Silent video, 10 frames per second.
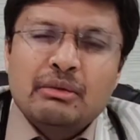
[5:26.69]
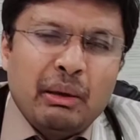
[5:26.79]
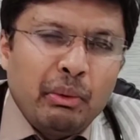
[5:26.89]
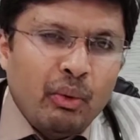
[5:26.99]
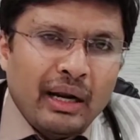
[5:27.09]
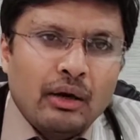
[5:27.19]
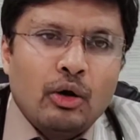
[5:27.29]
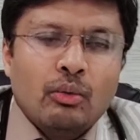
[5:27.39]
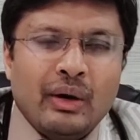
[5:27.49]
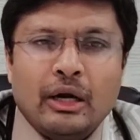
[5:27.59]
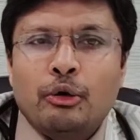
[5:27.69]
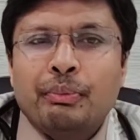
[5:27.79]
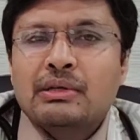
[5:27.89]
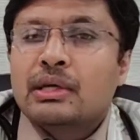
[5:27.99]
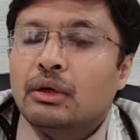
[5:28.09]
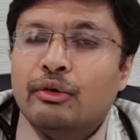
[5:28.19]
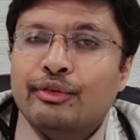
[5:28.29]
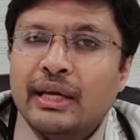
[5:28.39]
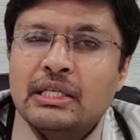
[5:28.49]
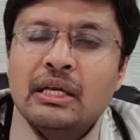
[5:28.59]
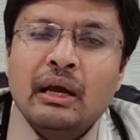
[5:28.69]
maybe one or one odd percent of case